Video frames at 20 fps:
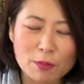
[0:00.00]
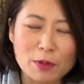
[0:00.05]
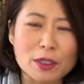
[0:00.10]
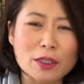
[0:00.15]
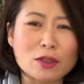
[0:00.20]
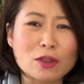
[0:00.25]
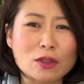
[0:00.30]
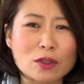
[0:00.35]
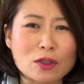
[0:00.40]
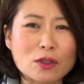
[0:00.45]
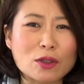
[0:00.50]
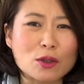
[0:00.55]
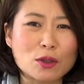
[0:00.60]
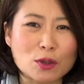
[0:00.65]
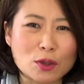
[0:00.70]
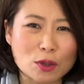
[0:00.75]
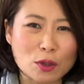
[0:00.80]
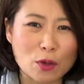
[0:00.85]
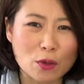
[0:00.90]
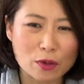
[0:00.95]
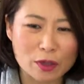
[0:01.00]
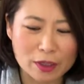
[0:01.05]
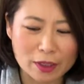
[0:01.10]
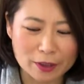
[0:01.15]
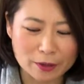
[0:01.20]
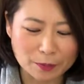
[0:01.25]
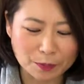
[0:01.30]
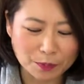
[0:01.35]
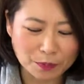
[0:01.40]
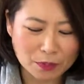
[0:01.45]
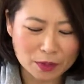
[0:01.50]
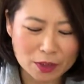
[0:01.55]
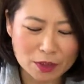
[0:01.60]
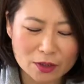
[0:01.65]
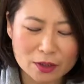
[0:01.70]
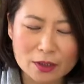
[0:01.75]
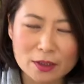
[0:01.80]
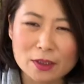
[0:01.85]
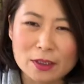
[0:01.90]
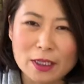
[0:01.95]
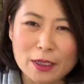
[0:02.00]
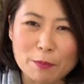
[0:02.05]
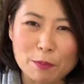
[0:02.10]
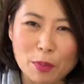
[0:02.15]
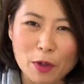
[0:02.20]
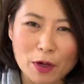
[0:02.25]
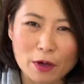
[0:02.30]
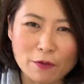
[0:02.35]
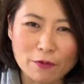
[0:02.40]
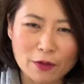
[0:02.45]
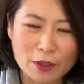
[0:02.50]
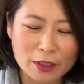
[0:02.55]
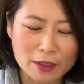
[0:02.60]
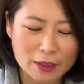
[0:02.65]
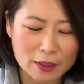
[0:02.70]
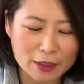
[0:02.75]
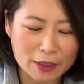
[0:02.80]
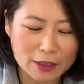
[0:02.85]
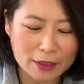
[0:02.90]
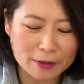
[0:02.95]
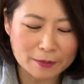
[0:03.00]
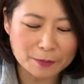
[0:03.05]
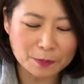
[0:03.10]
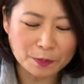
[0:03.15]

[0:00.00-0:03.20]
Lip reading: but it's still so good. It's just like perfectly